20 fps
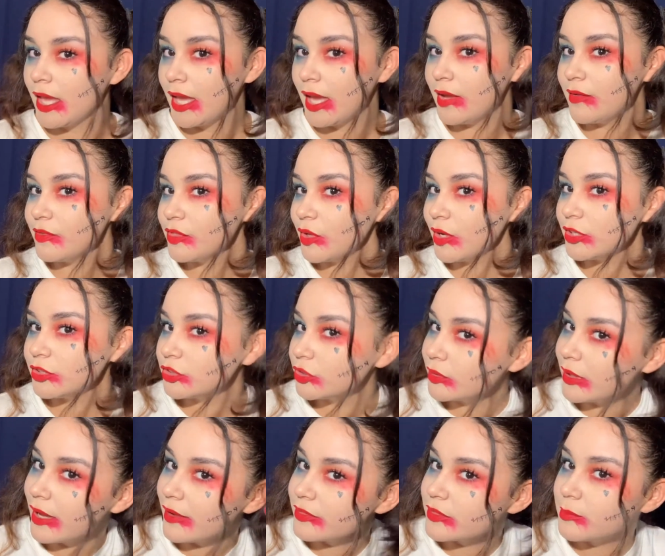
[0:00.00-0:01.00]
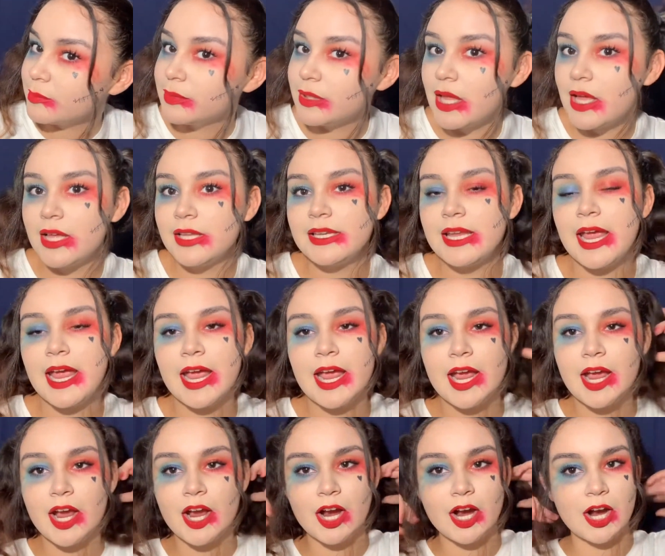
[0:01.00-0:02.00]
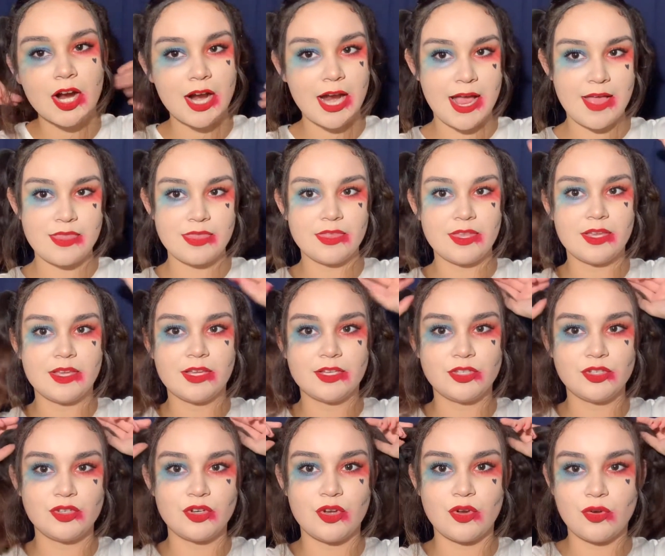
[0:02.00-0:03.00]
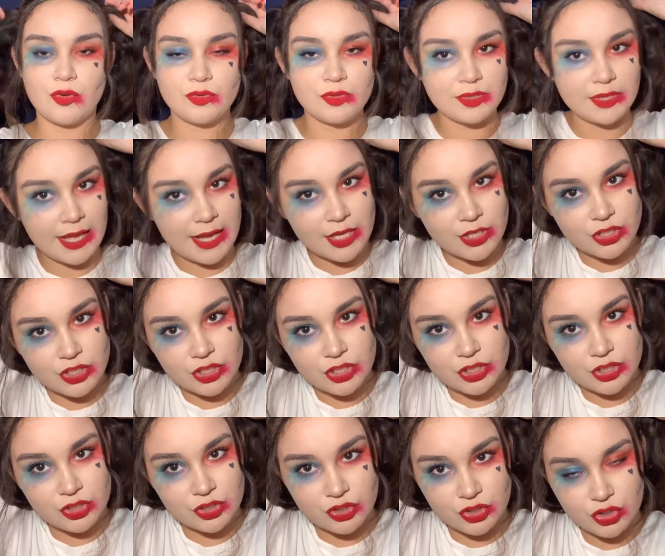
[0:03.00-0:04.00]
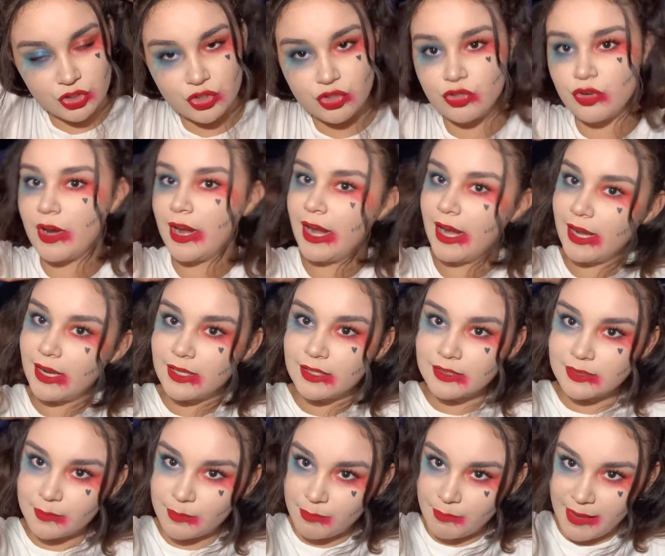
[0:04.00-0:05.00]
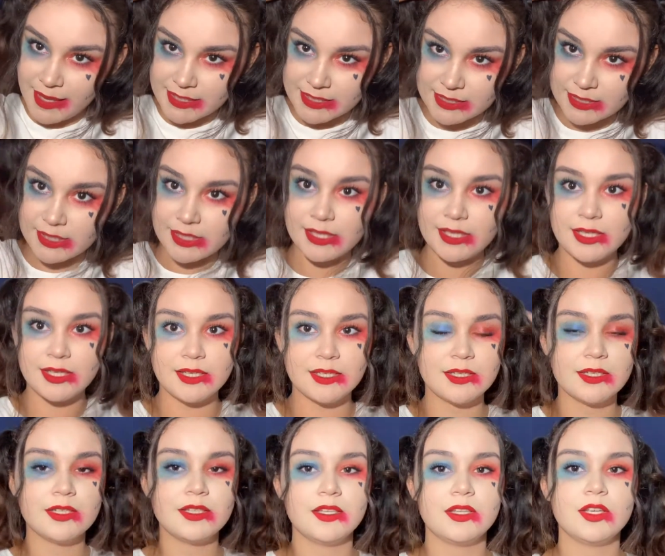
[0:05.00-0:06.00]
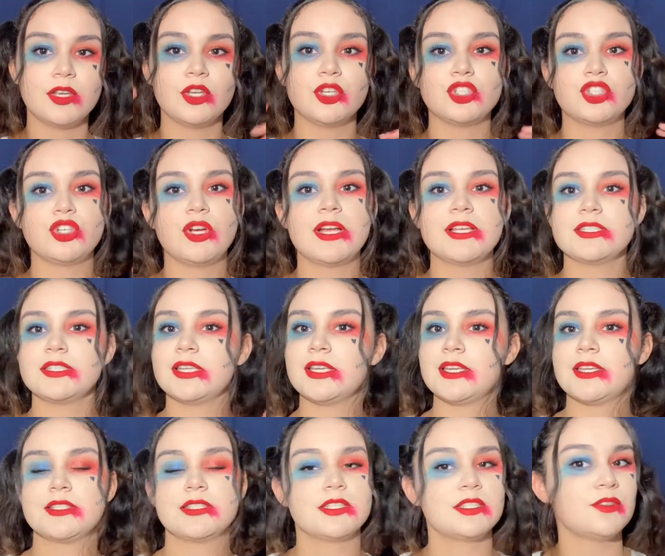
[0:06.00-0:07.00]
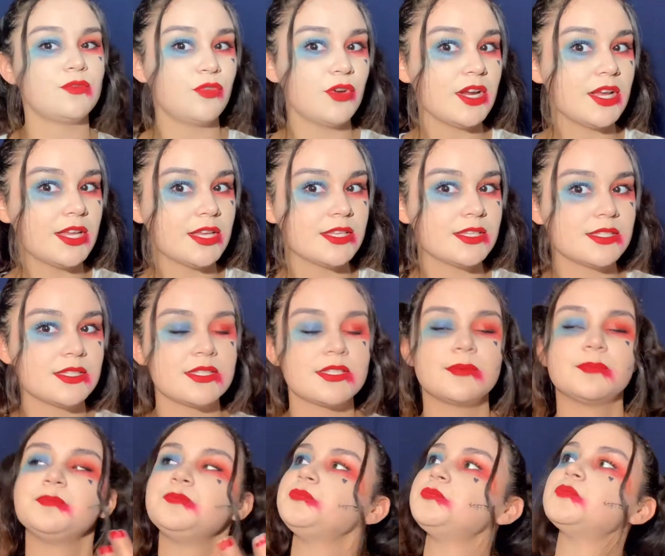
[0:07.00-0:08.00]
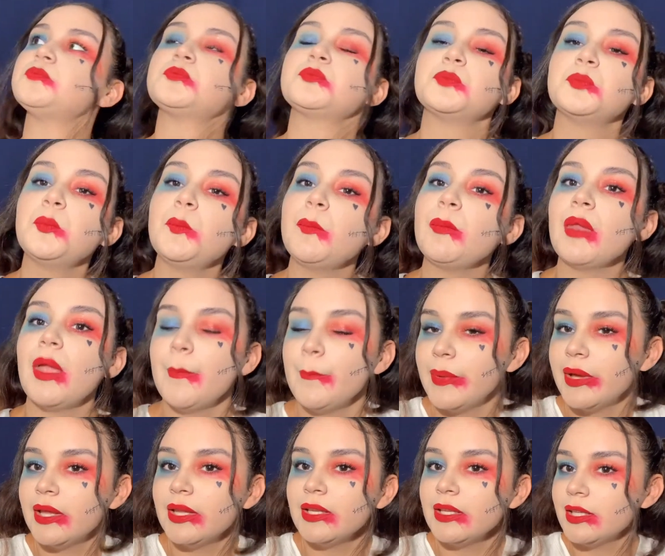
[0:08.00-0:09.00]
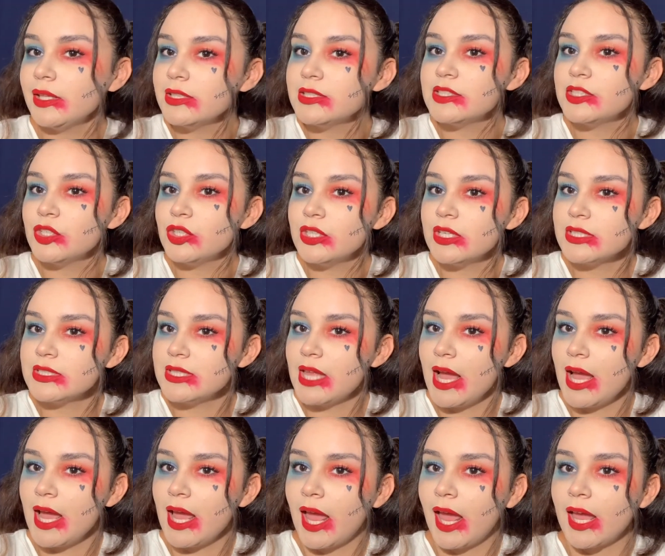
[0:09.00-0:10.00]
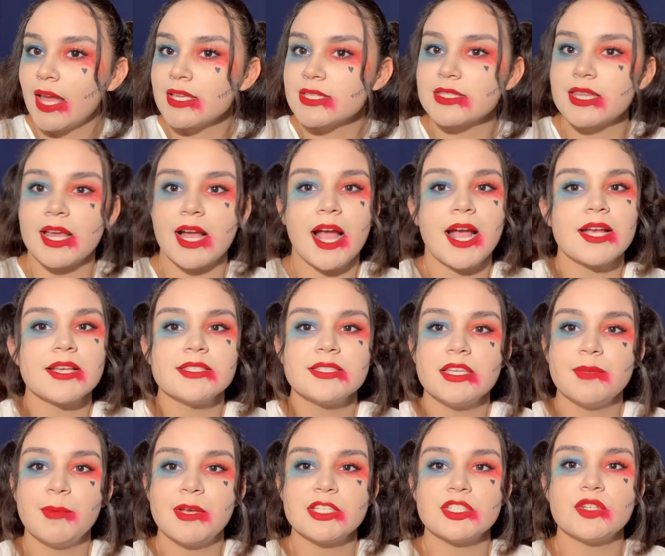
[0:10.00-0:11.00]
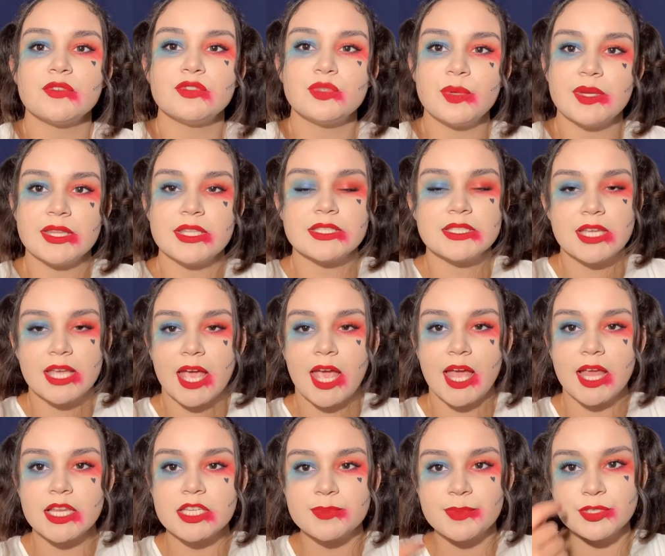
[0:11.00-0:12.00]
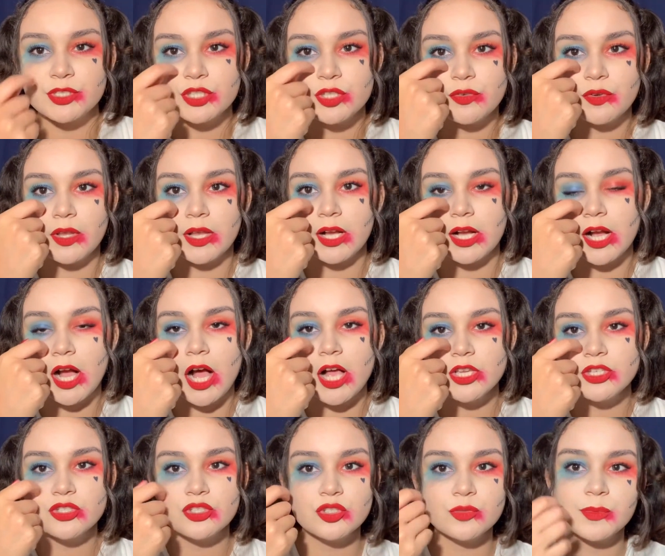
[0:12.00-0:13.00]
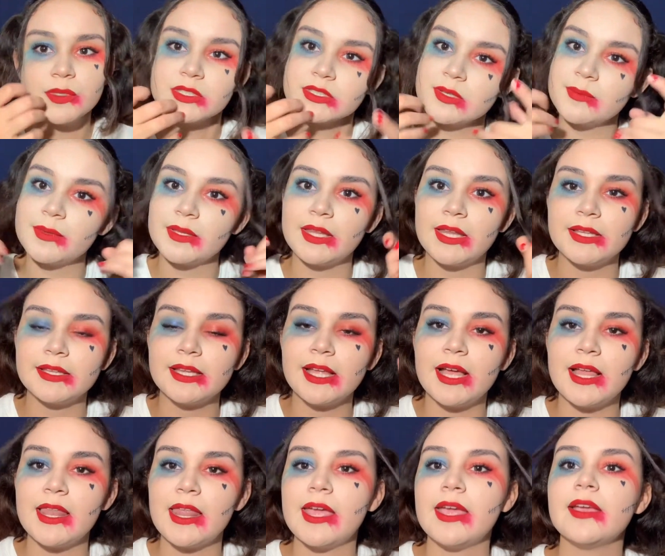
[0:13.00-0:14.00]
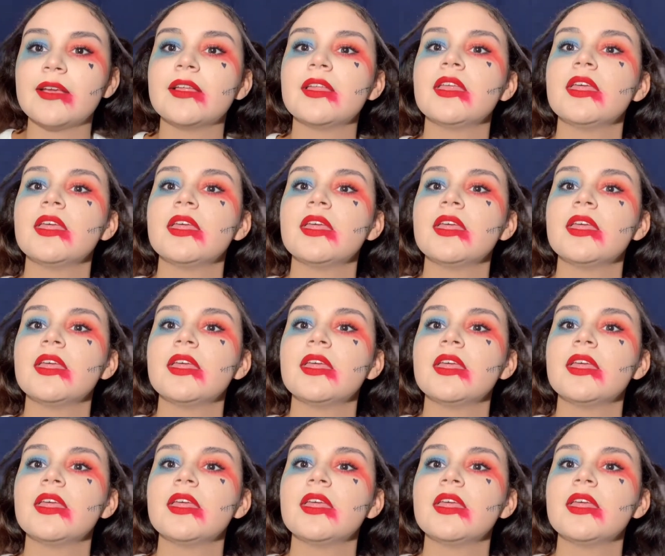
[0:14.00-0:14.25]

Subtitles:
even though I don't have the blonde hair and the, you know, nice, straight, messy tresses, it's frizz, but it still looks nice. Like, I could see myself doing this again, especially for like a costume or something like that. Like,